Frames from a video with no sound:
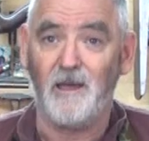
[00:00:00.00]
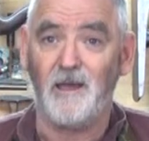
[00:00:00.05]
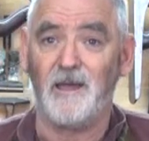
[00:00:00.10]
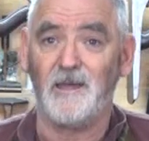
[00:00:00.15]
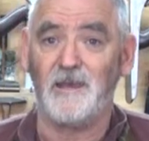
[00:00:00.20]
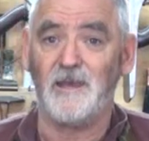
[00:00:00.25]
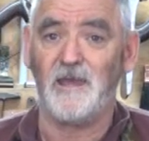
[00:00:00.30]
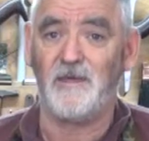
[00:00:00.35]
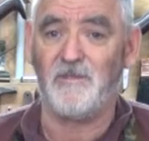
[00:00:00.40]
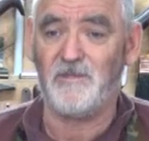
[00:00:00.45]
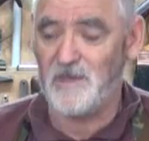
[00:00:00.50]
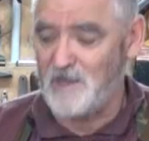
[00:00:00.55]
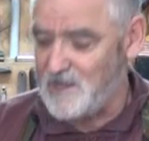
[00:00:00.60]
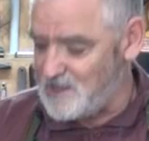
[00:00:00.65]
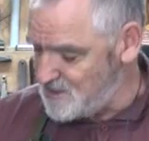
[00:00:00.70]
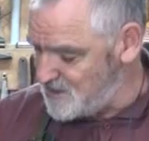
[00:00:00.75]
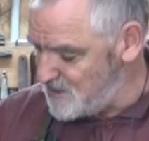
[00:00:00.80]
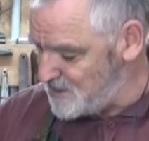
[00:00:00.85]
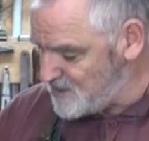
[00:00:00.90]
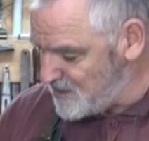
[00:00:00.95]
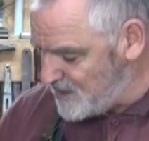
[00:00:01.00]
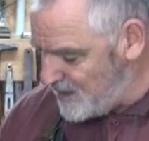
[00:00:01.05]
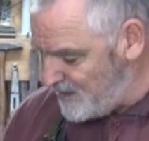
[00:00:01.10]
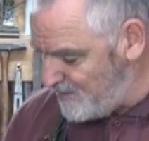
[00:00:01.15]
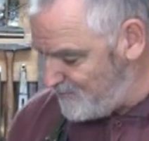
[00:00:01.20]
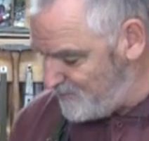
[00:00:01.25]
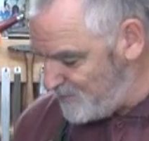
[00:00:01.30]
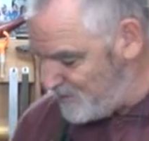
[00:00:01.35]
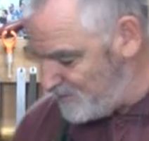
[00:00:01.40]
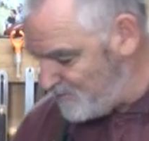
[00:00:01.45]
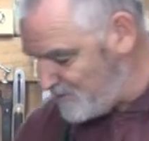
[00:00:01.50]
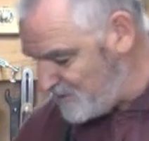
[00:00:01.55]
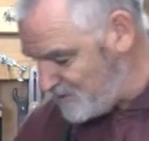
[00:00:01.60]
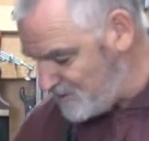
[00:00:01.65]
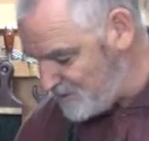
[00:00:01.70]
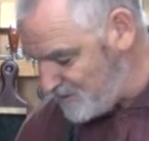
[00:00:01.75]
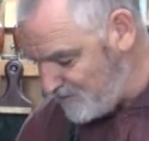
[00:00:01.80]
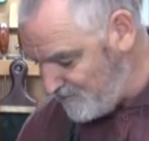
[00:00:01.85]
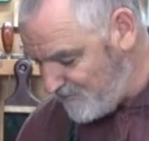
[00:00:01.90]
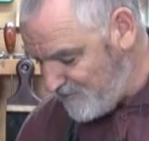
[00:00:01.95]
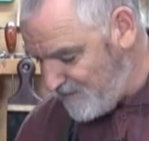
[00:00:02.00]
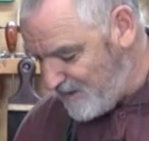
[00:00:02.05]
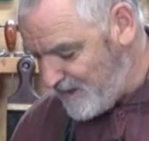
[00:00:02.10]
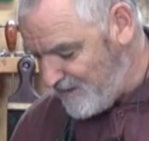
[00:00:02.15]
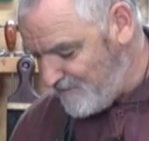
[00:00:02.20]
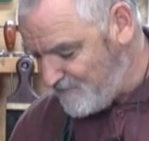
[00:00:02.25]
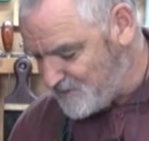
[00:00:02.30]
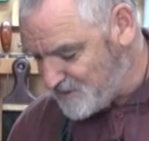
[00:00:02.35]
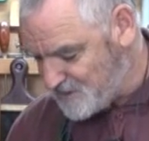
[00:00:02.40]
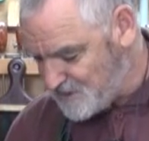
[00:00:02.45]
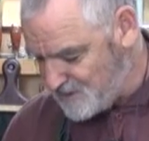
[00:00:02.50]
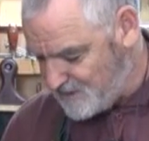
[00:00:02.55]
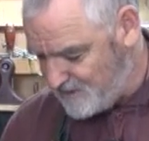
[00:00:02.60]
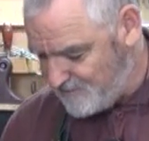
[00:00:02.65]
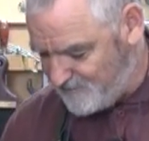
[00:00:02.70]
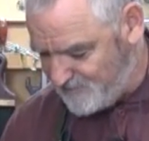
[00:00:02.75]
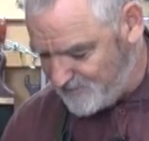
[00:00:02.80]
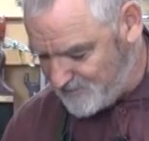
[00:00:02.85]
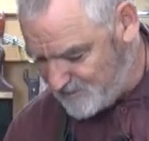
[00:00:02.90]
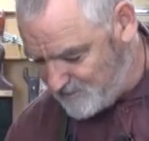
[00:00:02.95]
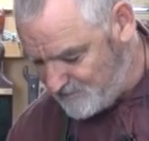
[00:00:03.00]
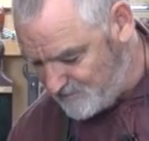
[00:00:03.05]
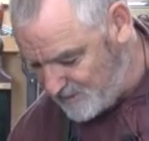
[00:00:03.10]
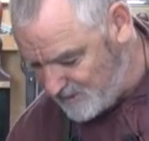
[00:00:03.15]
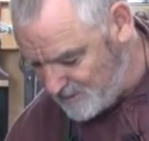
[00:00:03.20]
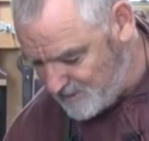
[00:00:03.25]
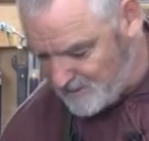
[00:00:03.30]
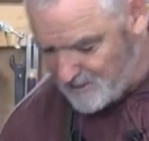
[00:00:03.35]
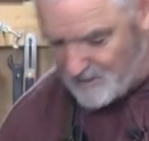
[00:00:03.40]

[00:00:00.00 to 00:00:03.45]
And now the easiest clamp in the world you've ever seen for doing